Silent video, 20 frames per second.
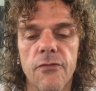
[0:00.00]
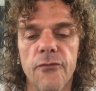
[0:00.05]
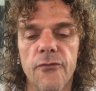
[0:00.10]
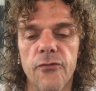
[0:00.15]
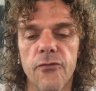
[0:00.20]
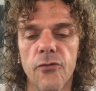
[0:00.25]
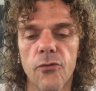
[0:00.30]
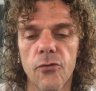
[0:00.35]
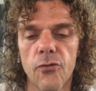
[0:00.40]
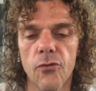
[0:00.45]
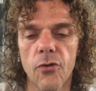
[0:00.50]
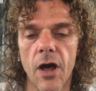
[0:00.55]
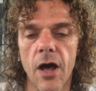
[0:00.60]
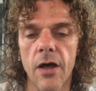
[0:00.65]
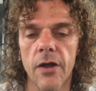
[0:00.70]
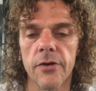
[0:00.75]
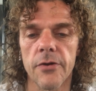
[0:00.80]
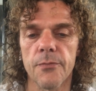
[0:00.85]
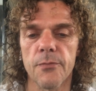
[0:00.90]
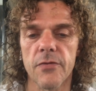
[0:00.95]
full
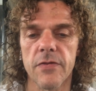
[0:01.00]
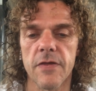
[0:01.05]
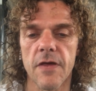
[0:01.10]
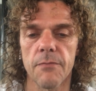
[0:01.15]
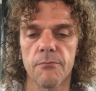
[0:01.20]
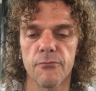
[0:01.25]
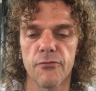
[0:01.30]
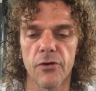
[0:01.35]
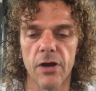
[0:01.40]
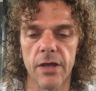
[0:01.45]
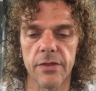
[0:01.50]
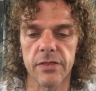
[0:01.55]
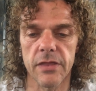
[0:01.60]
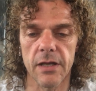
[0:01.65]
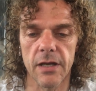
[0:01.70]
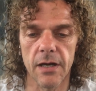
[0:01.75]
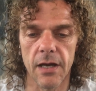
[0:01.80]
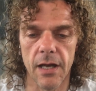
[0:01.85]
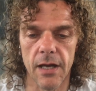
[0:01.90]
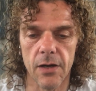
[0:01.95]
100% breath
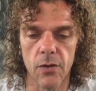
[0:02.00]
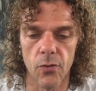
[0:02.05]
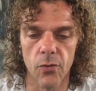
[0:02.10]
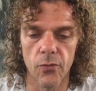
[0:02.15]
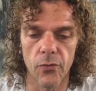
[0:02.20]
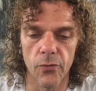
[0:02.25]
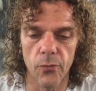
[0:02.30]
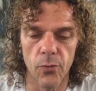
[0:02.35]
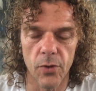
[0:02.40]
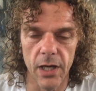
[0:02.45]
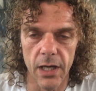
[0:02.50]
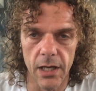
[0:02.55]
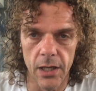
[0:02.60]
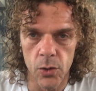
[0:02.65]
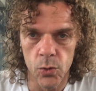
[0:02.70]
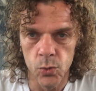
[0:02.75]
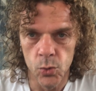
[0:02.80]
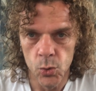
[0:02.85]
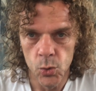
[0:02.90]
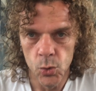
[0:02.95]
in, like all the way to